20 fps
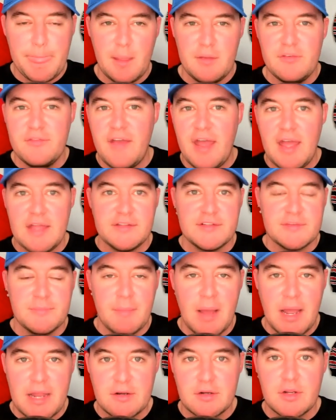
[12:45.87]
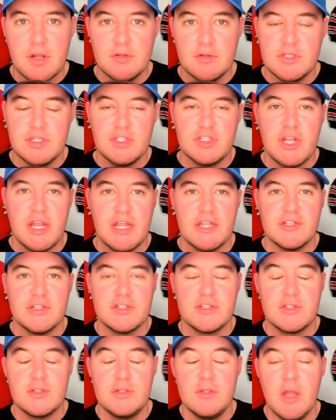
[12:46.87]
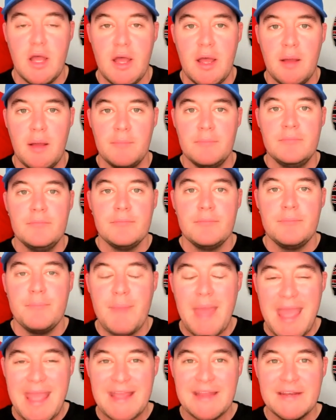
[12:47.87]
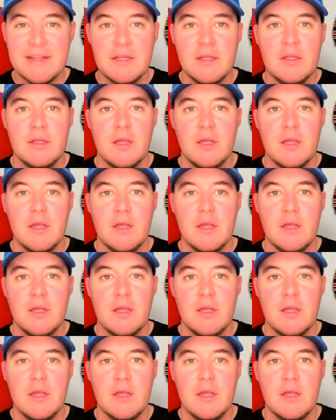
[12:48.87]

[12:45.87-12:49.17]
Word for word: you've had some minor coaching changes um, made.